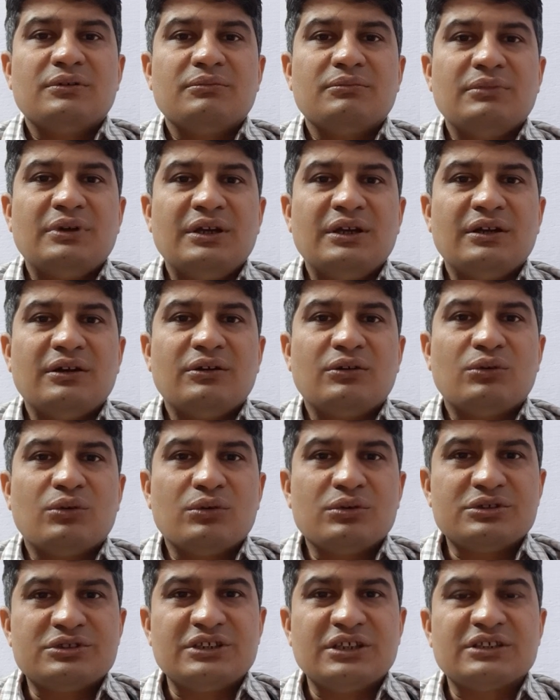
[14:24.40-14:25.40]
be
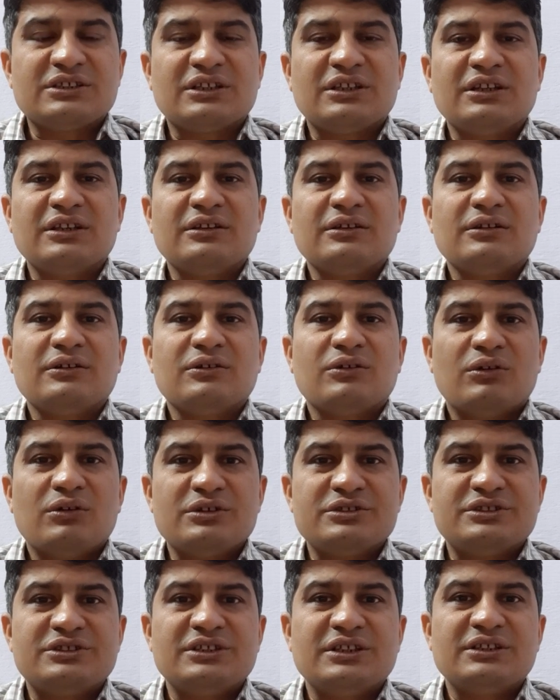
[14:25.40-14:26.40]
cautious
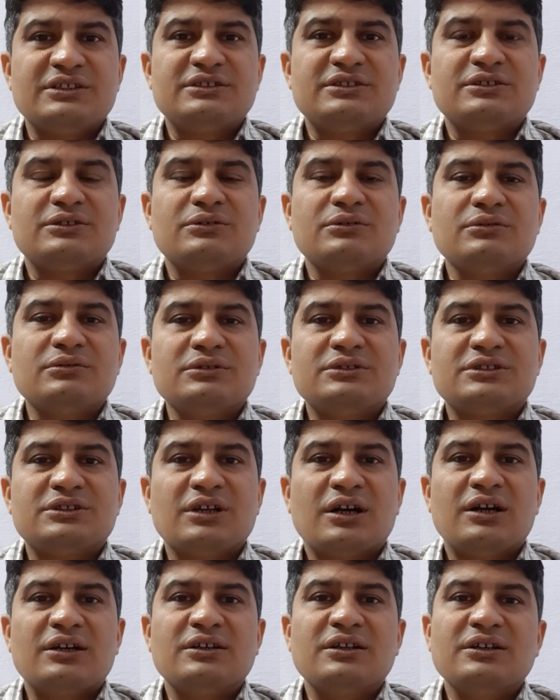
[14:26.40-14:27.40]
to
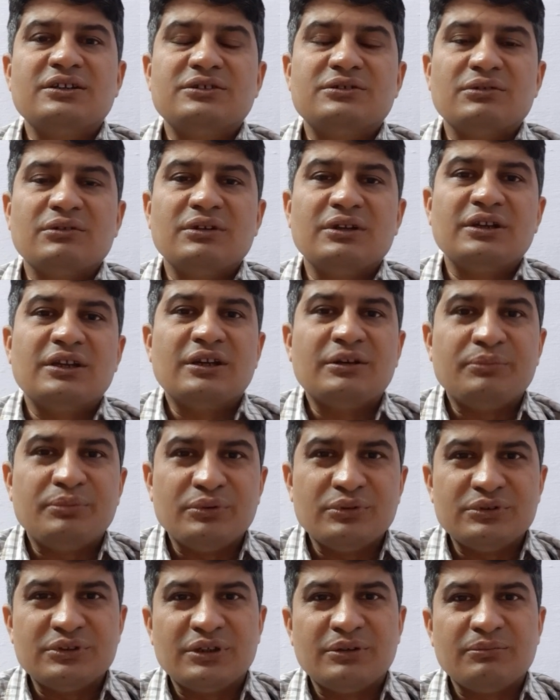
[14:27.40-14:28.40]
start the insulin
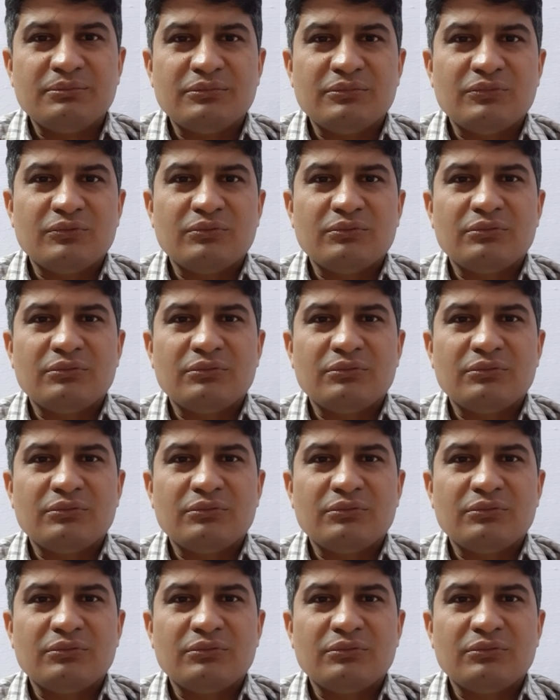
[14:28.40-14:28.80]
infusion.